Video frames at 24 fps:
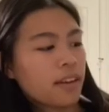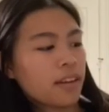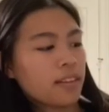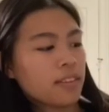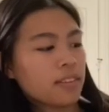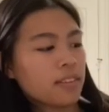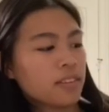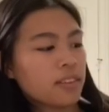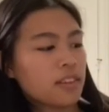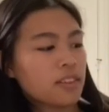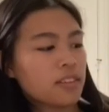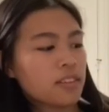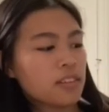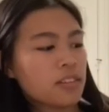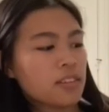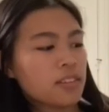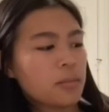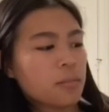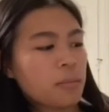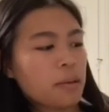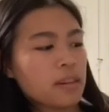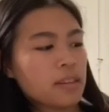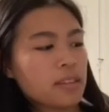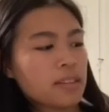This is a
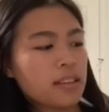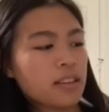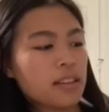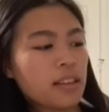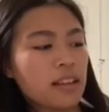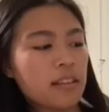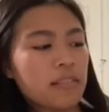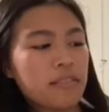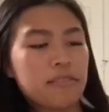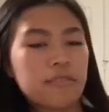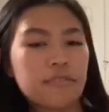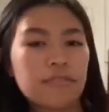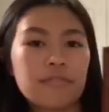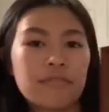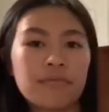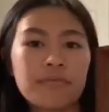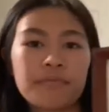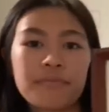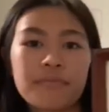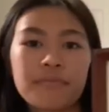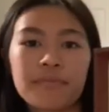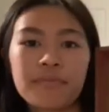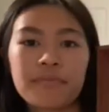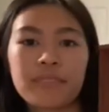bass clef.
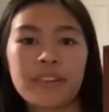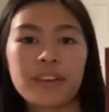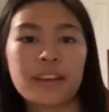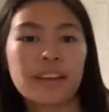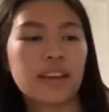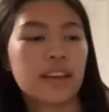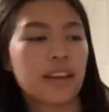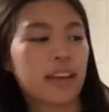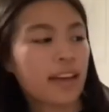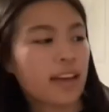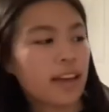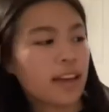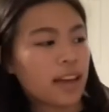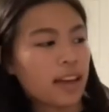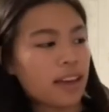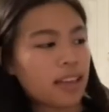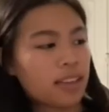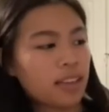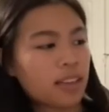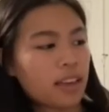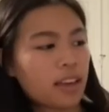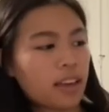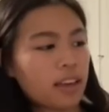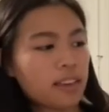And
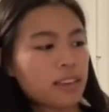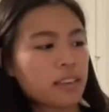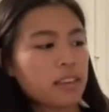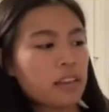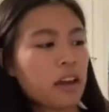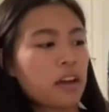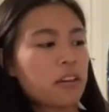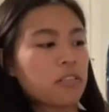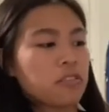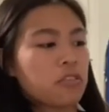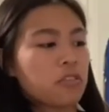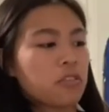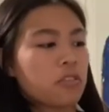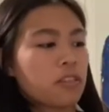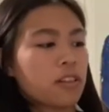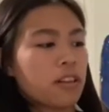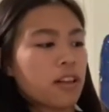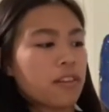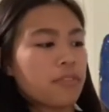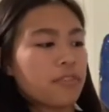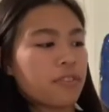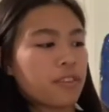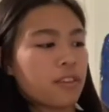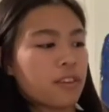then an alto
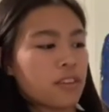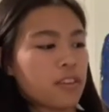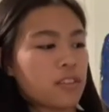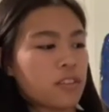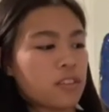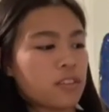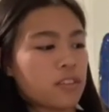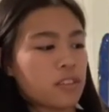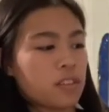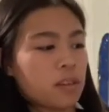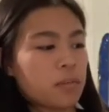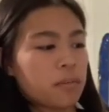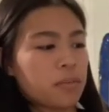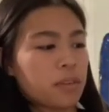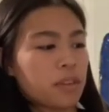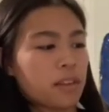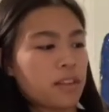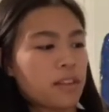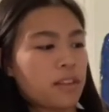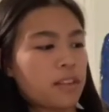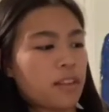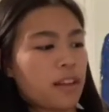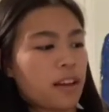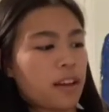clef is
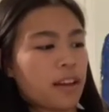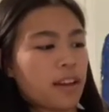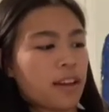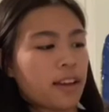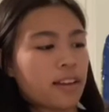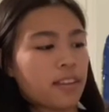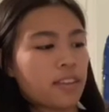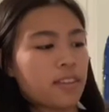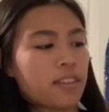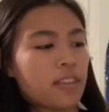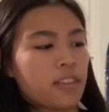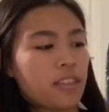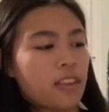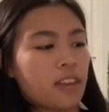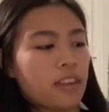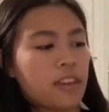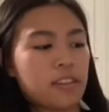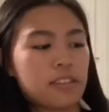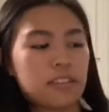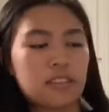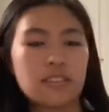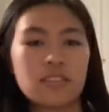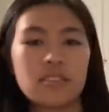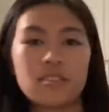something like
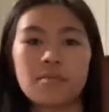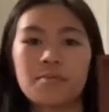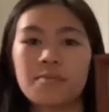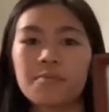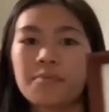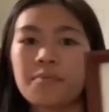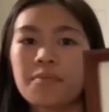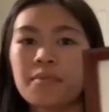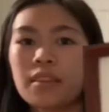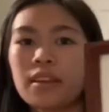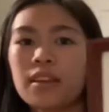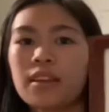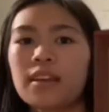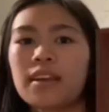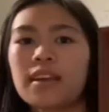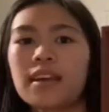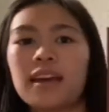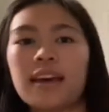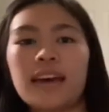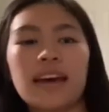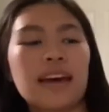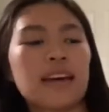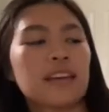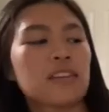this.
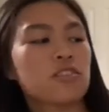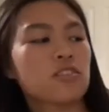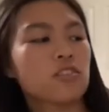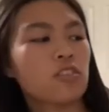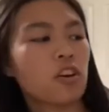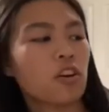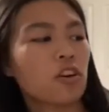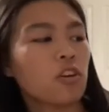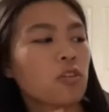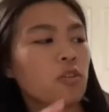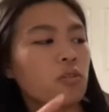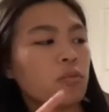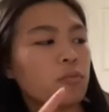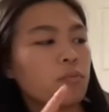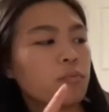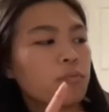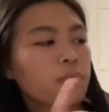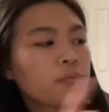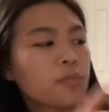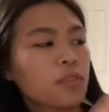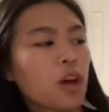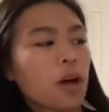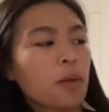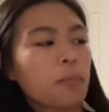And so
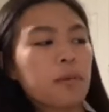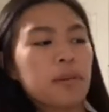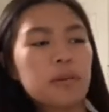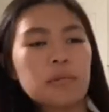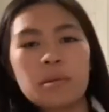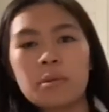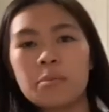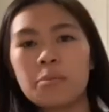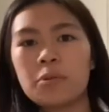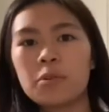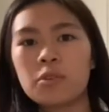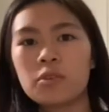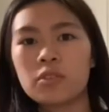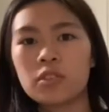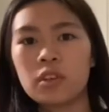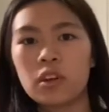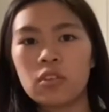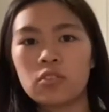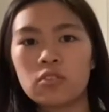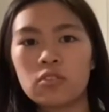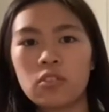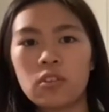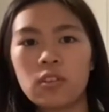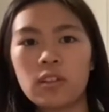not many people use
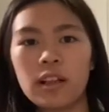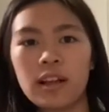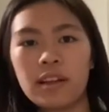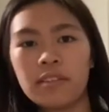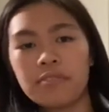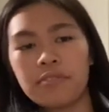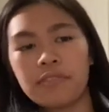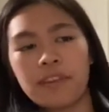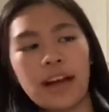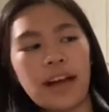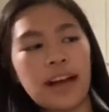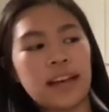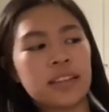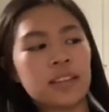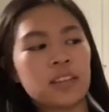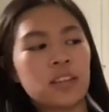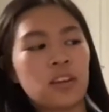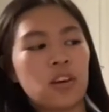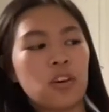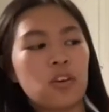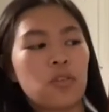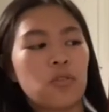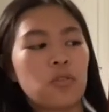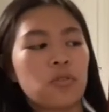alto clef. I
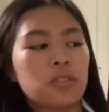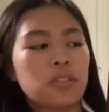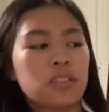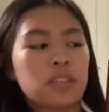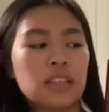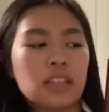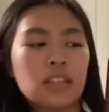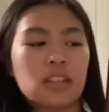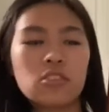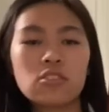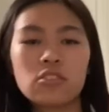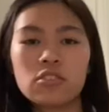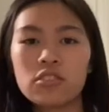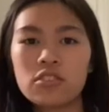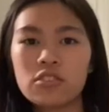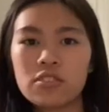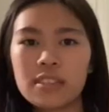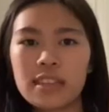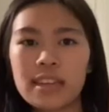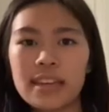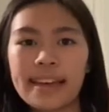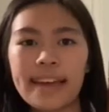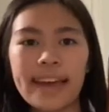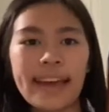know singers use
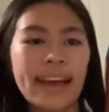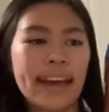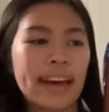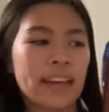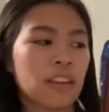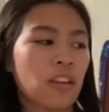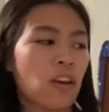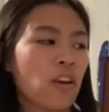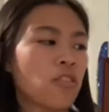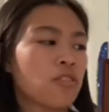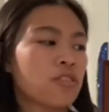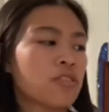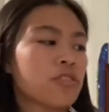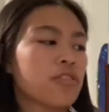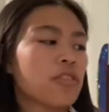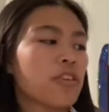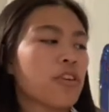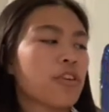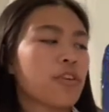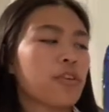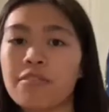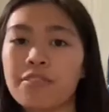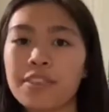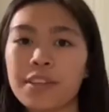it and
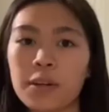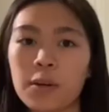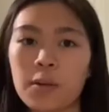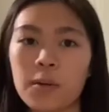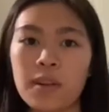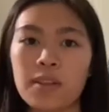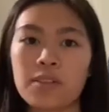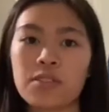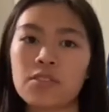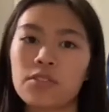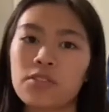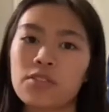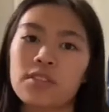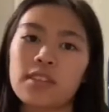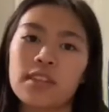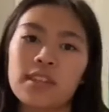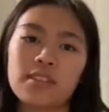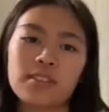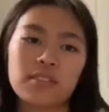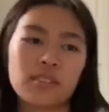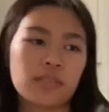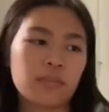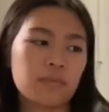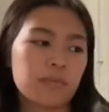also violas use
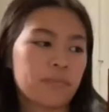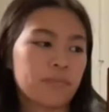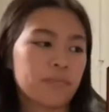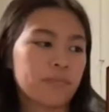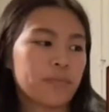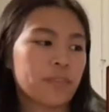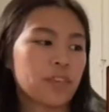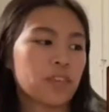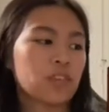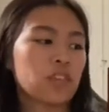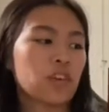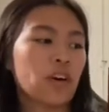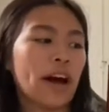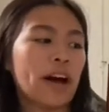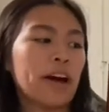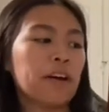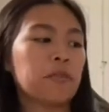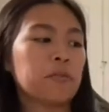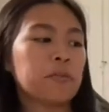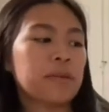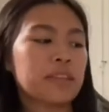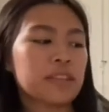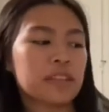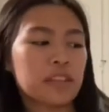this. So I will
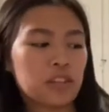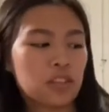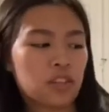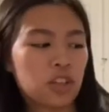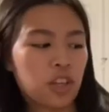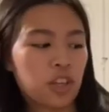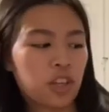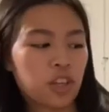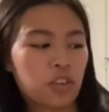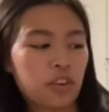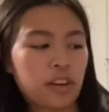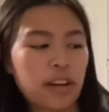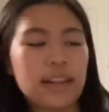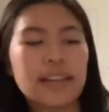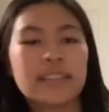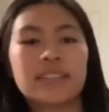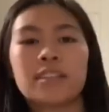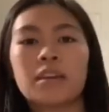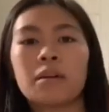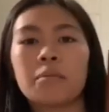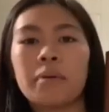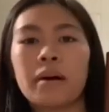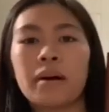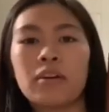be teaching you guys
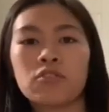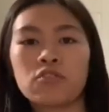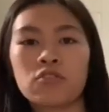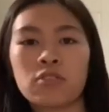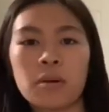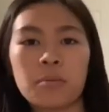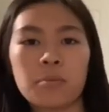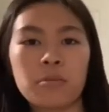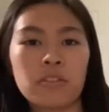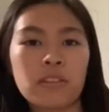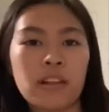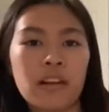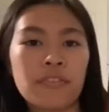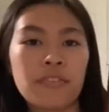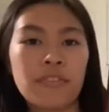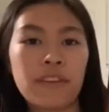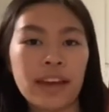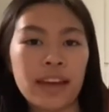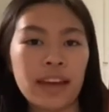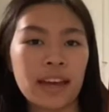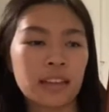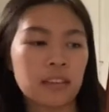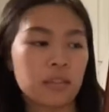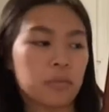about treble clef
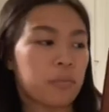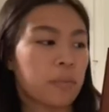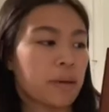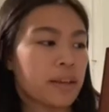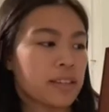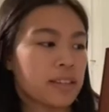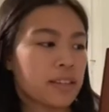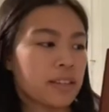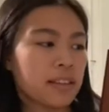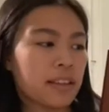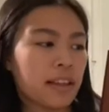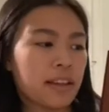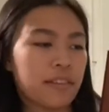and bass clef.